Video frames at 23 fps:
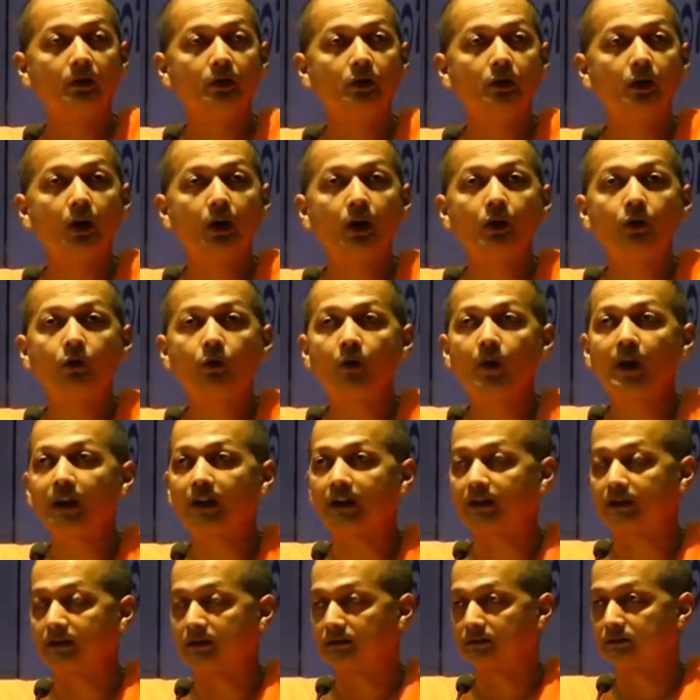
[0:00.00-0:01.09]
your
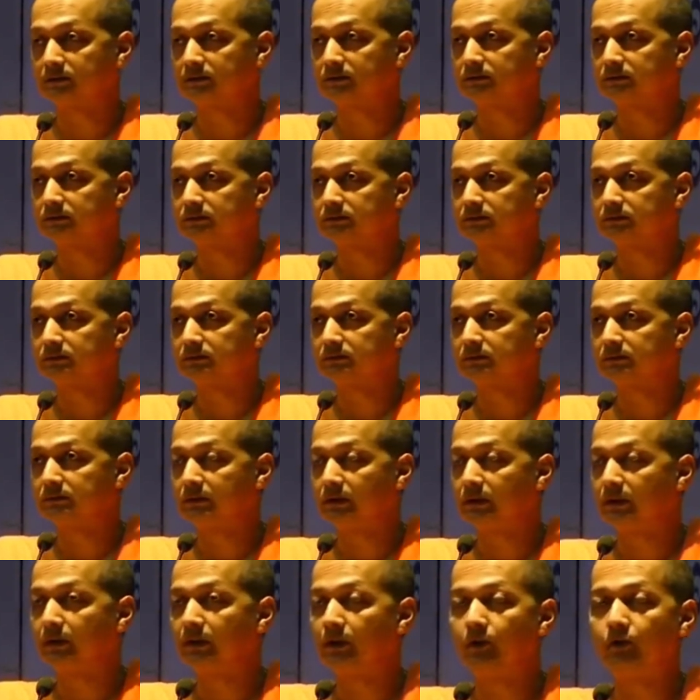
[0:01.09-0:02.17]
work,
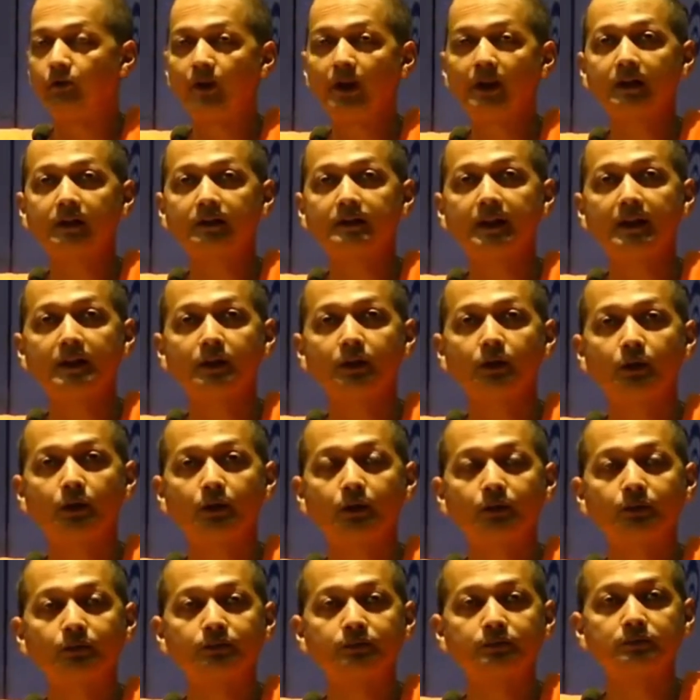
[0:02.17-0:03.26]
the work that you
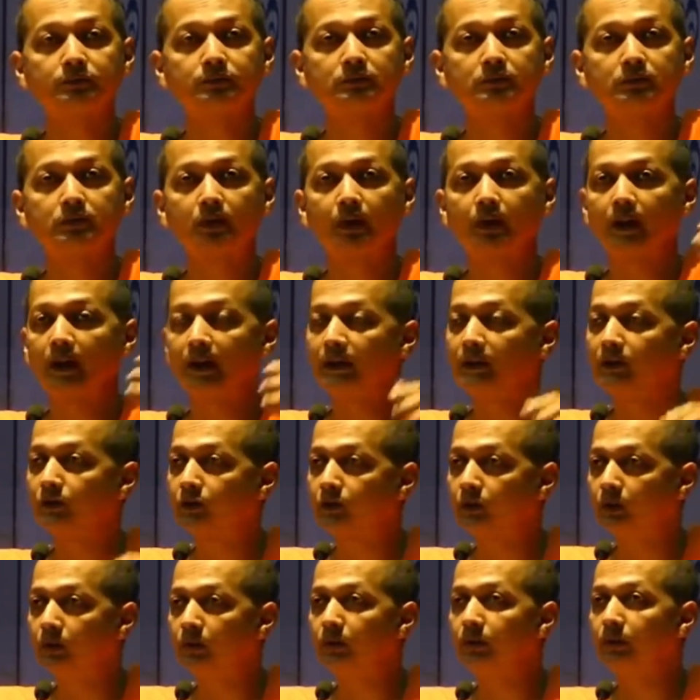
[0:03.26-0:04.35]
do in
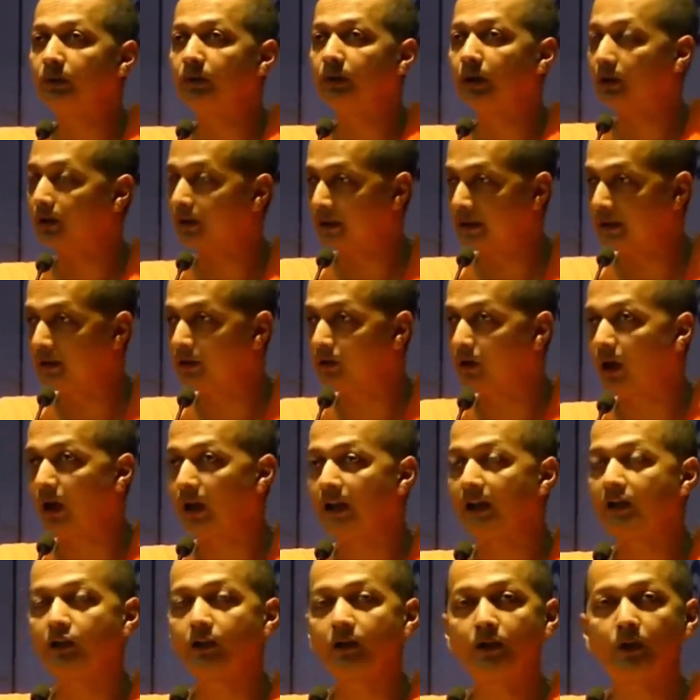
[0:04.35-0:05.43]
school or in
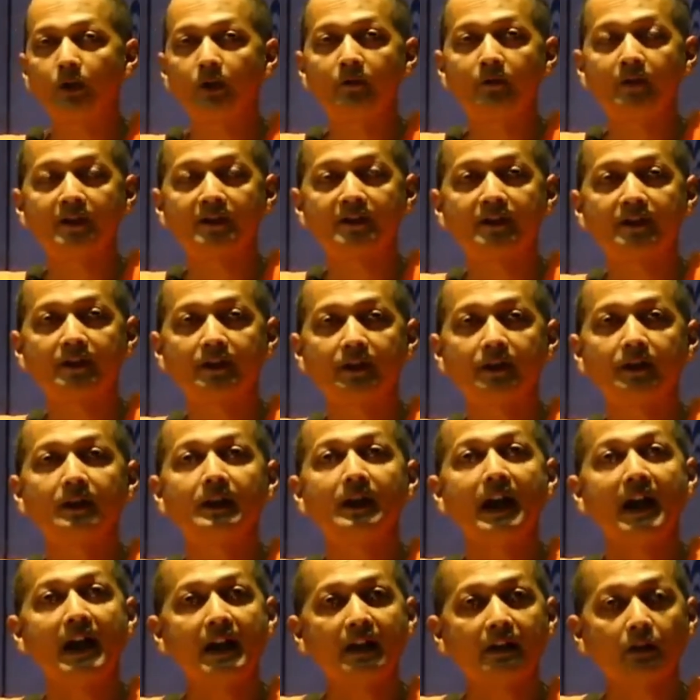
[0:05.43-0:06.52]
college or university,
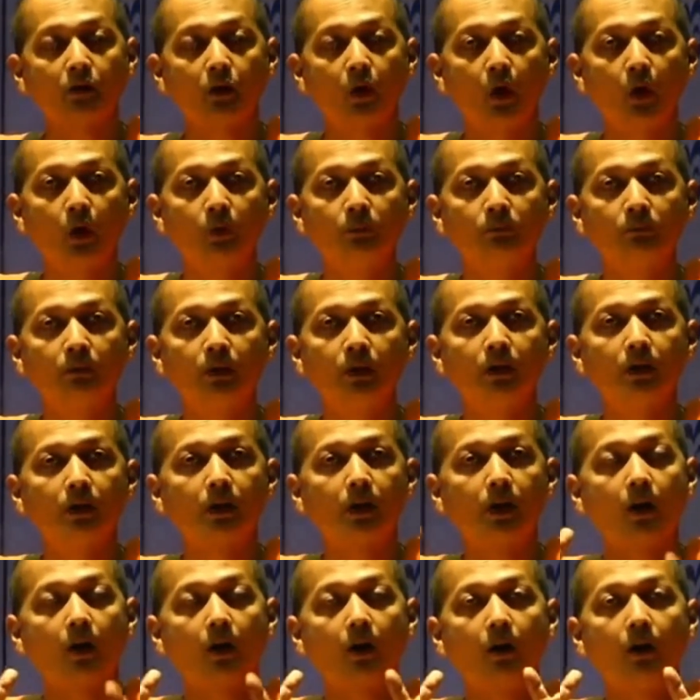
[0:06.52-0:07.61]
at home,
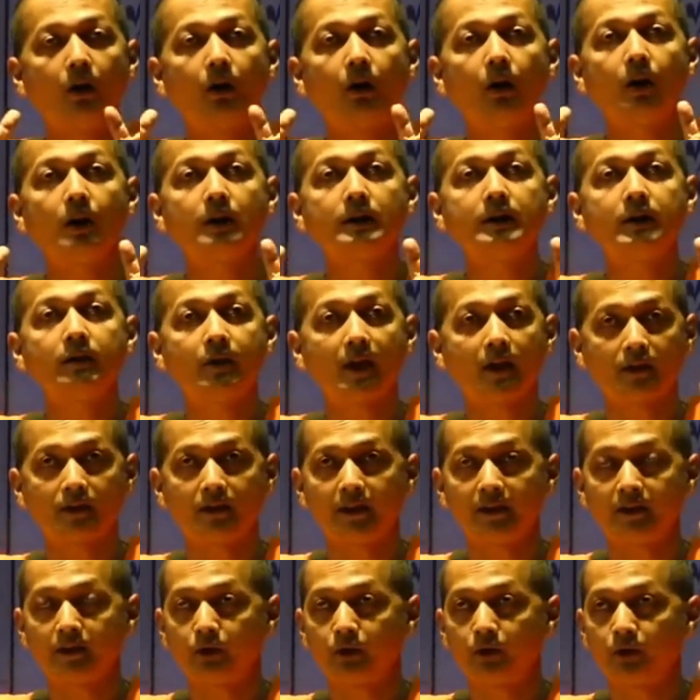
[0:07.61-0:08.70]
all the work
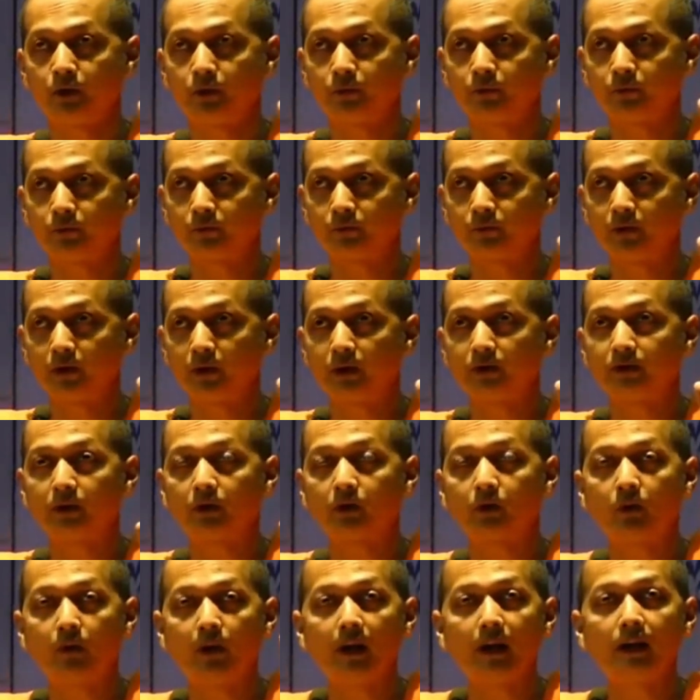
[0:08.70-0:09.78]
that you do, the
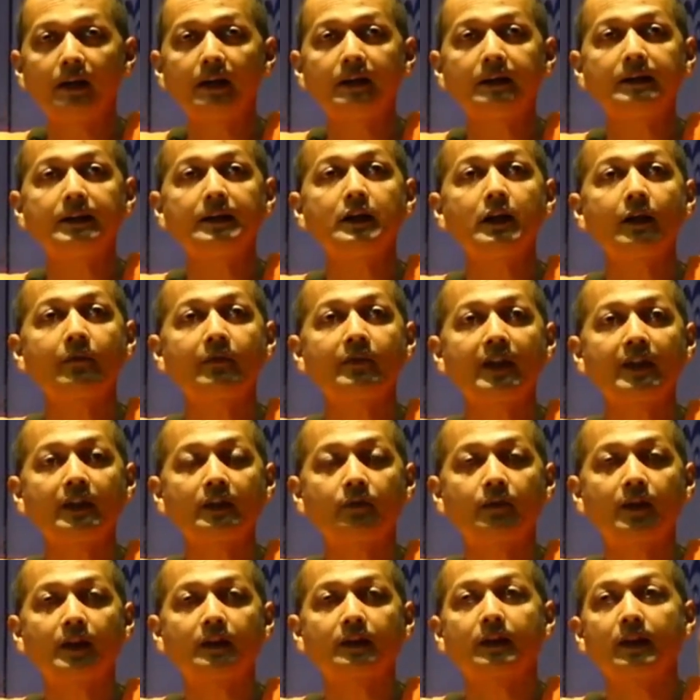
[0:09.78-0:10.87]
quality of
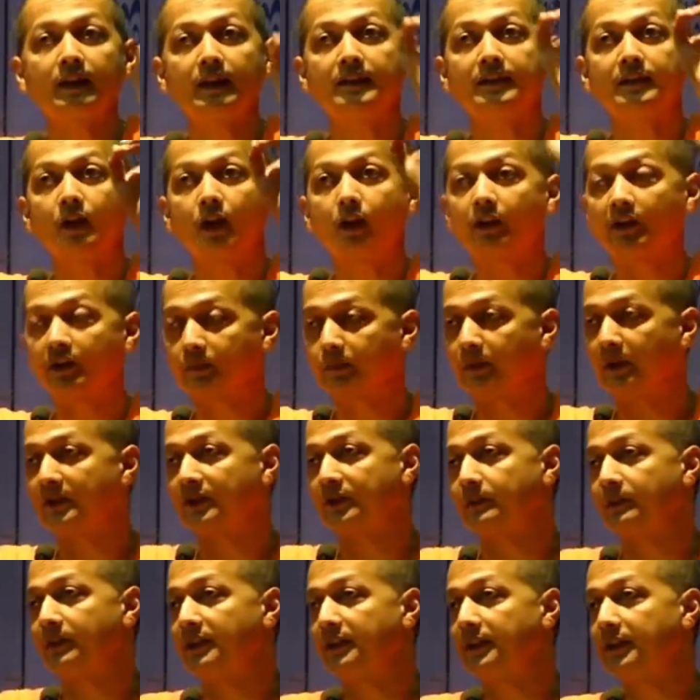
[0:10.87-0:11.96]
that work is your
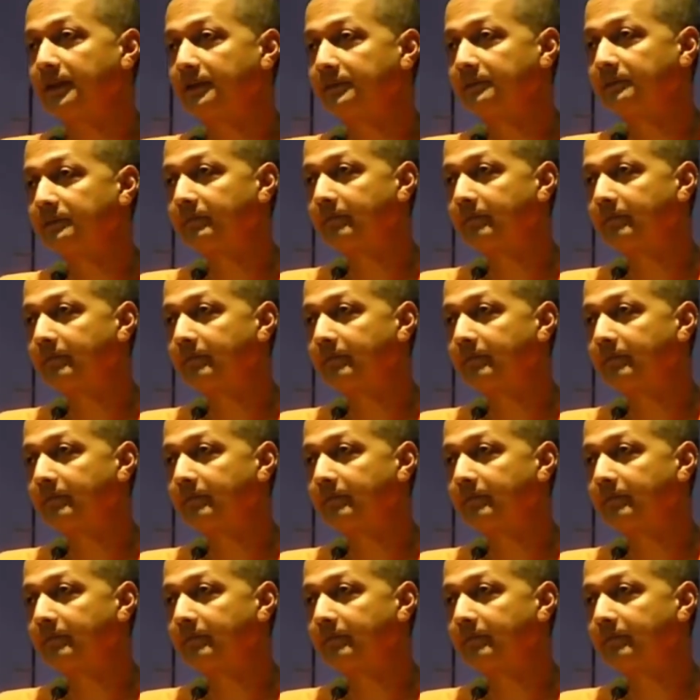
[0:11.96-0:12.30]
responsibility.